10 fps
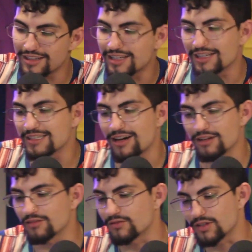kicked out
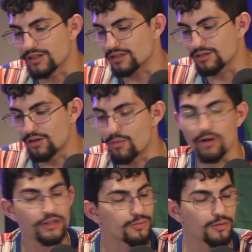of,
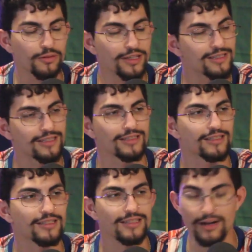multiple places.
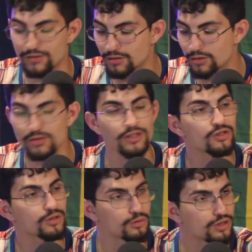This is after losing
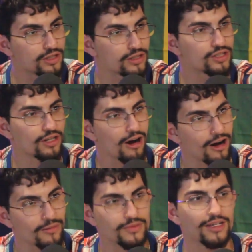2 good jobs.